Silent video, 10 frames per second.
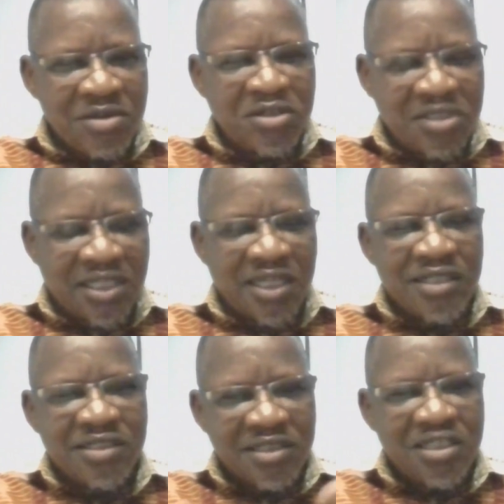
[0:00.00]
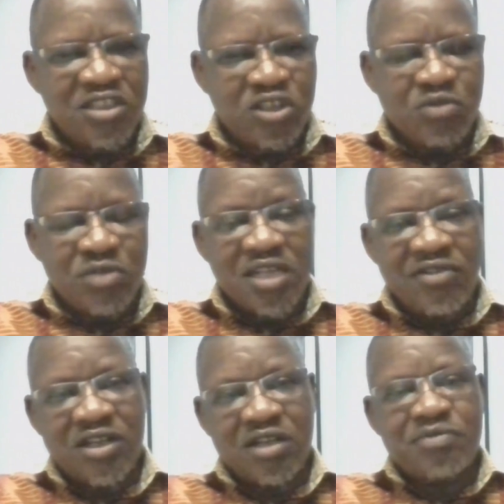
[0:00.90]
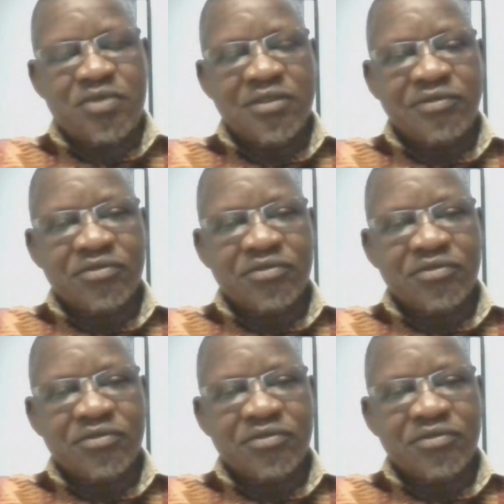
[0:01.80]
those skills needs to be developed.